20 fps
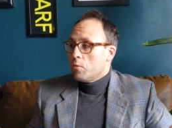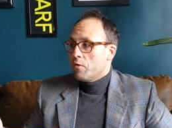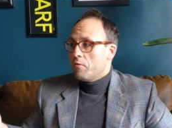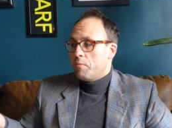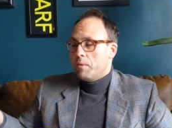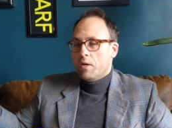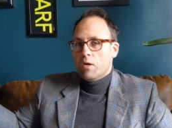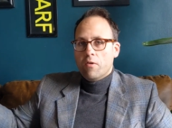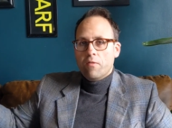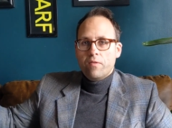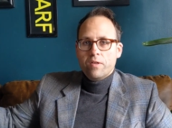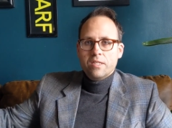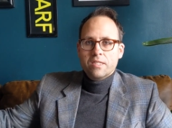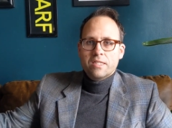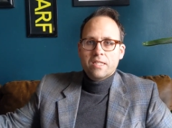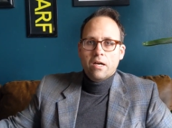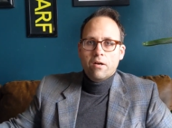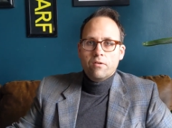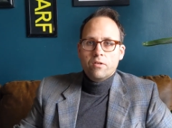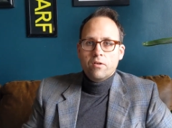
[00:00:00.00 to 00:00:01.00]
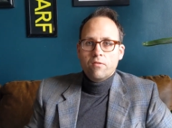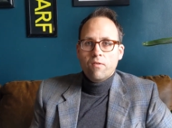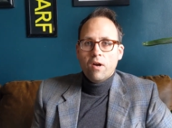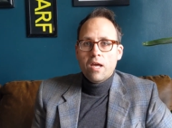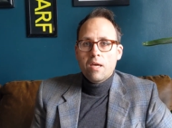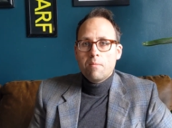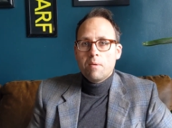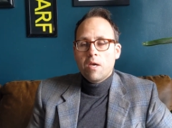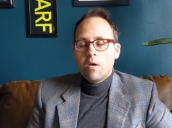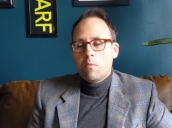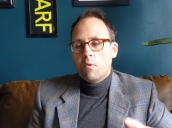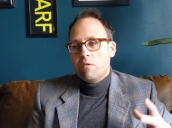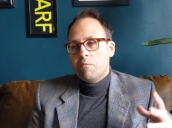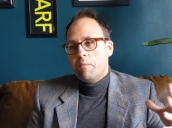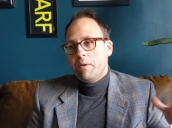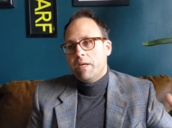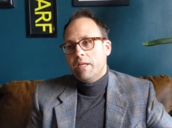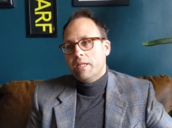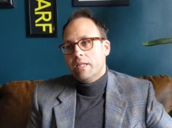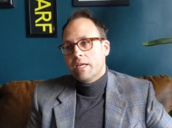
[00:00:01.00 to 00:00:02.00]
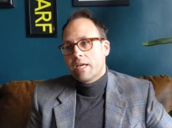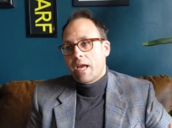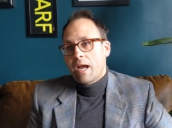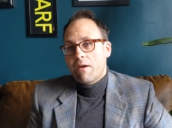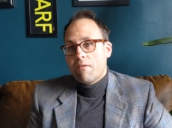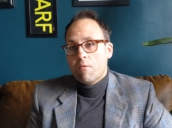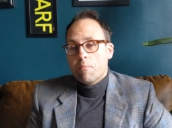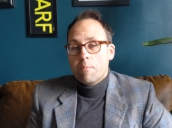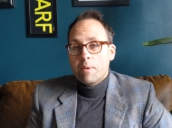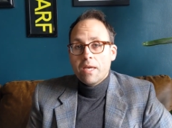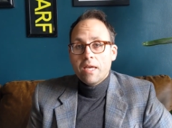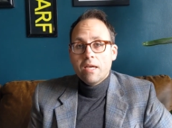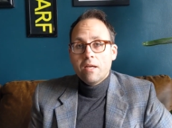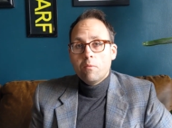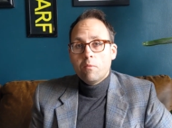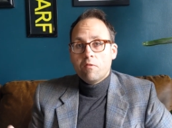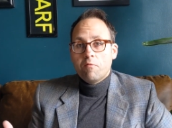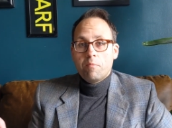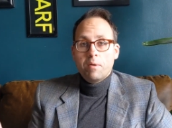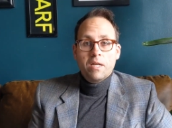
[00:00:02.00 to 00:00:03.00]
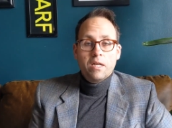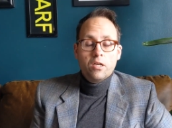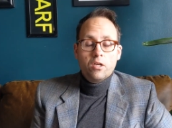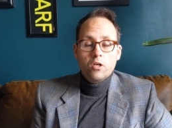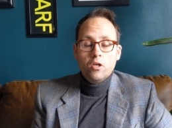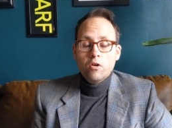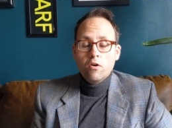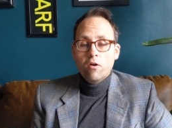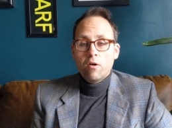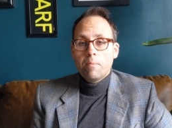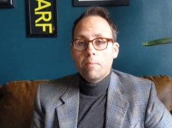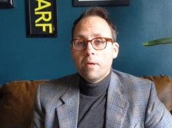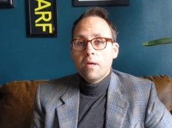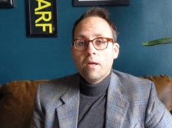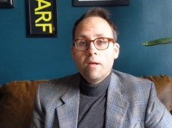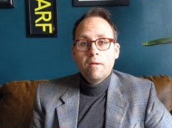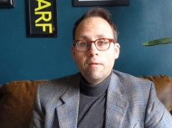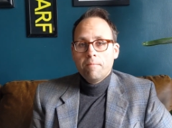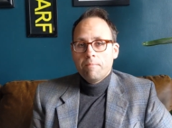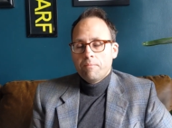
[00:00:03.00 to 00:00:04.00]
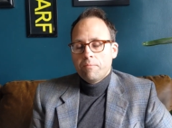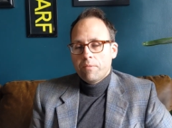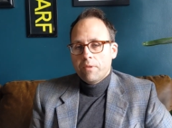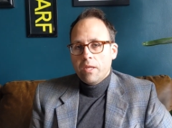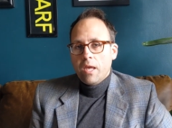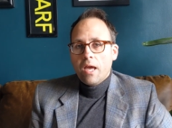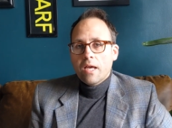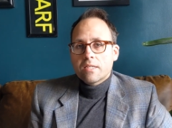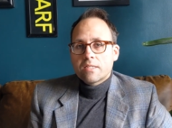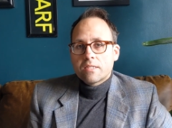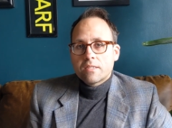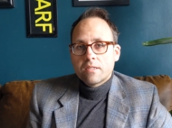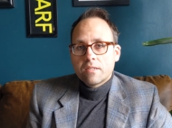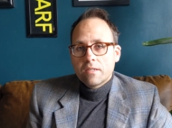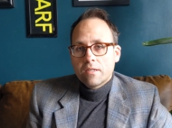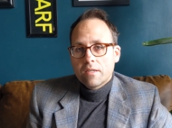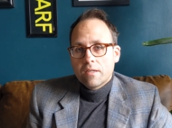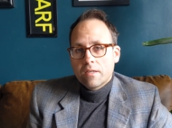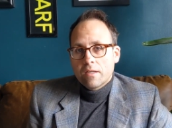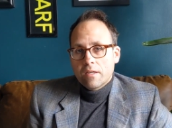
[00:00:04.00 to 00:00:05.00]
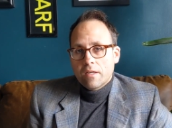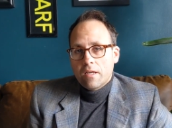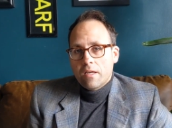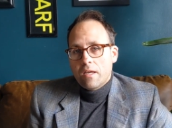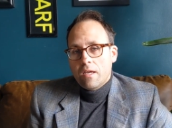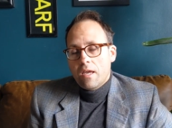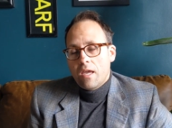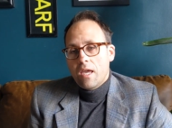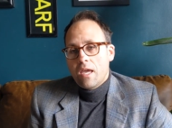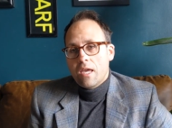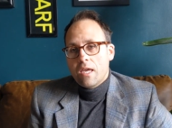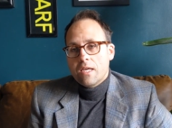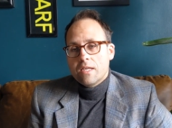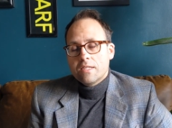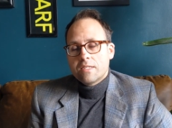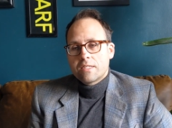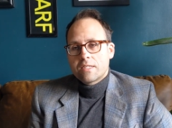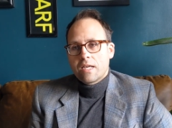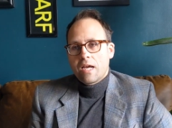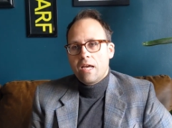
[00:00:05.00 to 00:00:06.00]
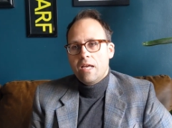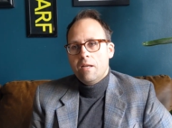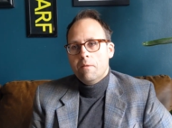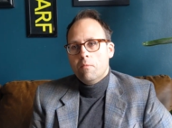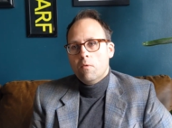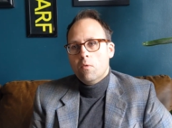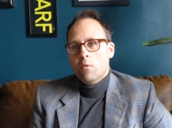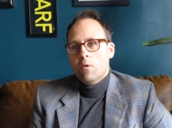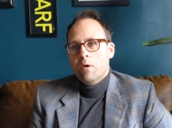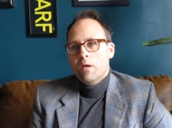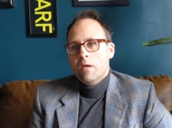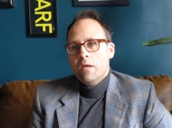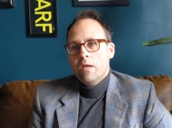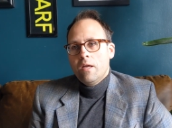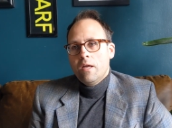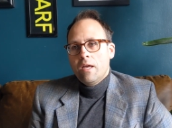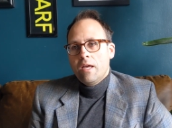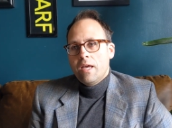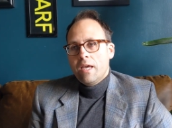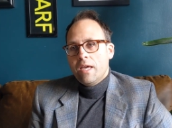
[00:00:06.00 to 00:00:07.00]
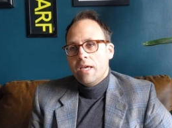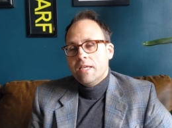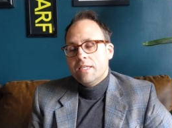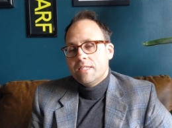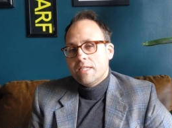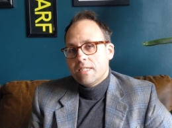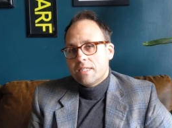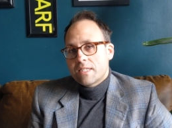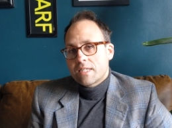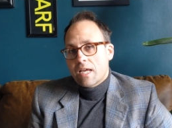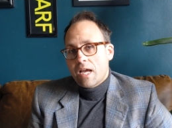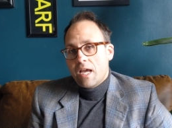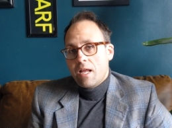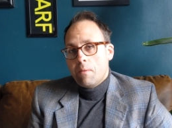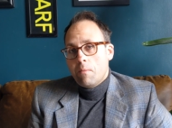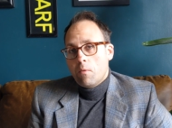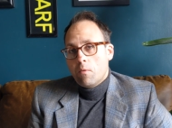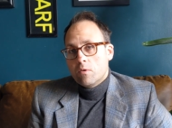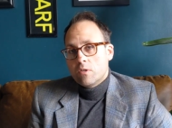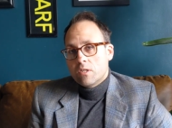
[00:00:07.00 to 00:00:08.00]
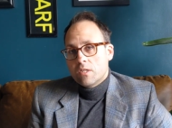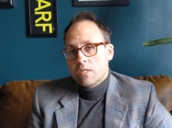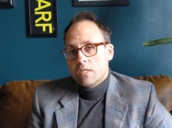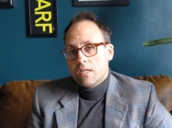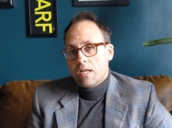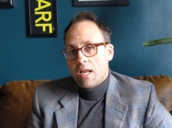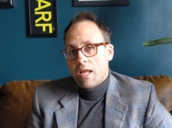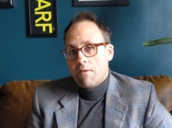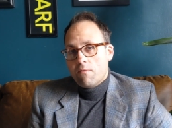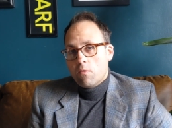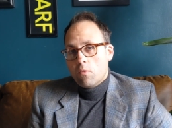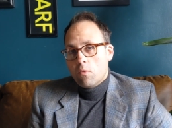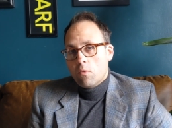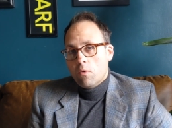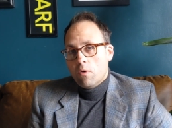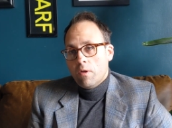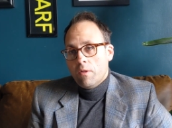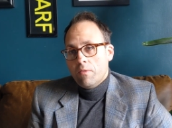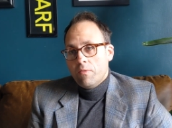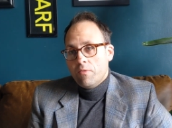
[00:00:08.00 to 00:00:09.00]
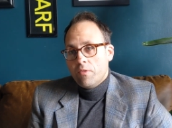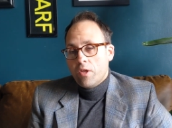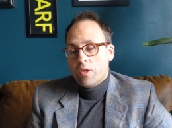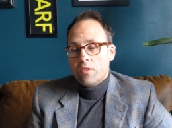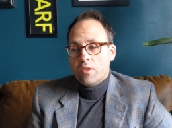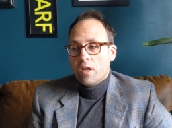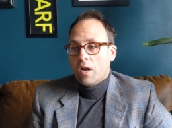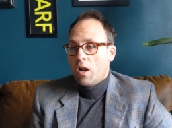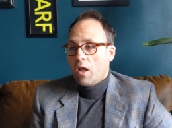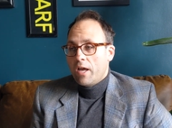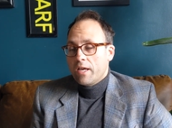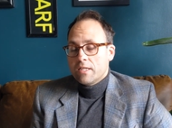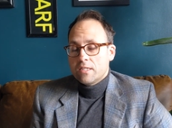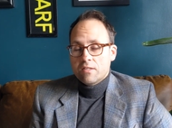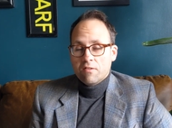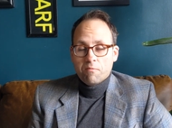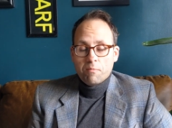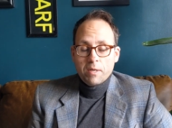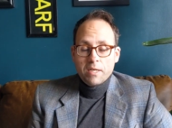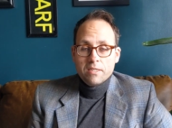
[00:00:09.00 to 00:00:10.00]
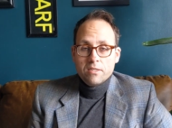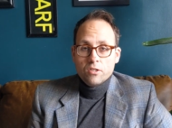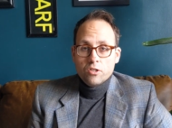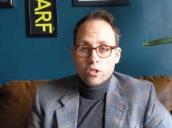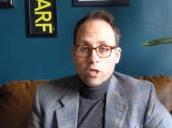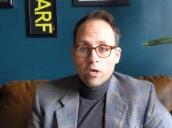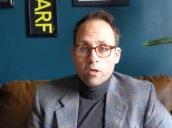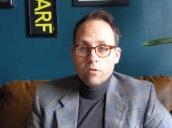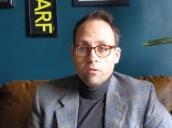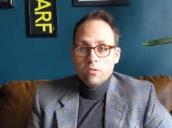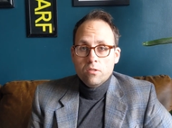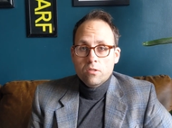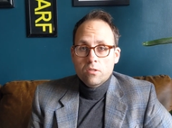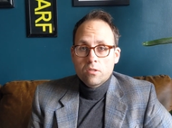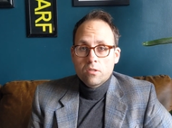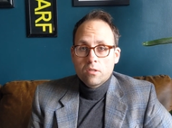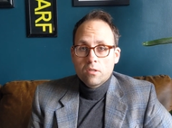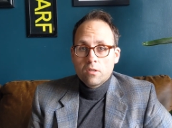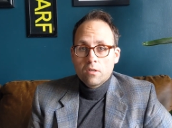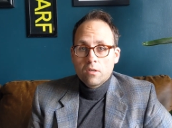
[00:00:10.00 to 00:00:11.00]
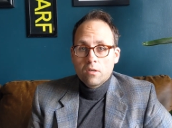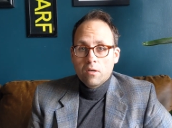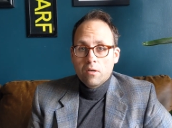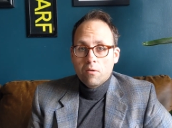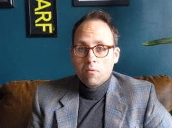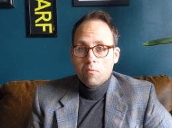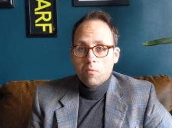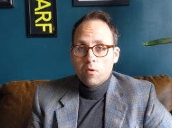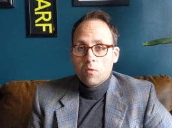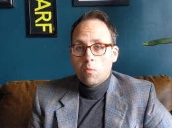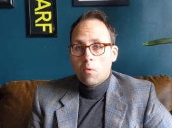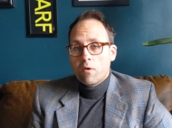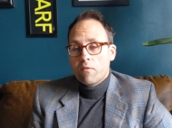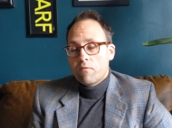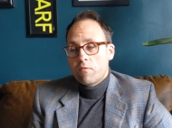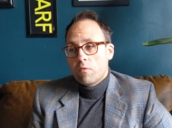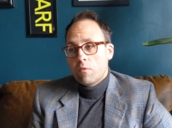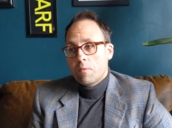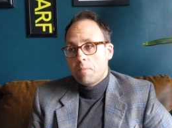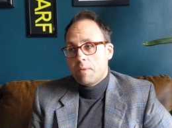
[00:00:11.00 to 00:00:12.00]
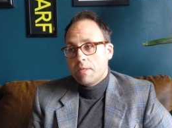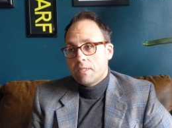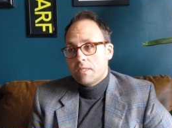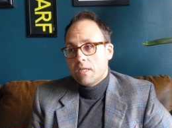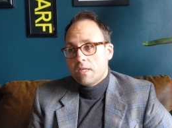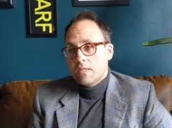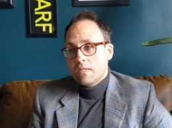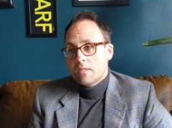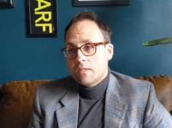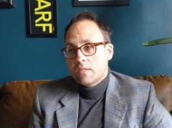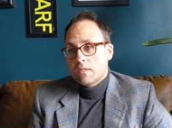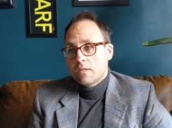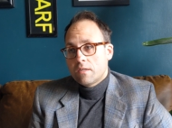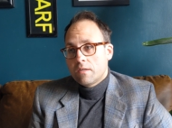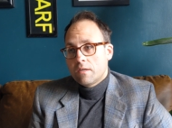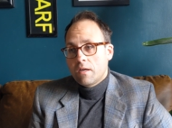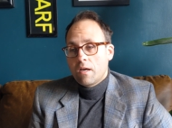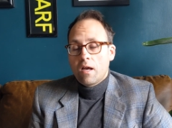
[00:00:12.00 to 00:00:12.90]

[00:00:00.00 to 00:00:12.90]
We've been off in Saudi Arabia, we've been in the Caribbean, we've been in Europe. Yes, it is scalable. Is it scalable to the level that the likes of Peter Jones would want from a business?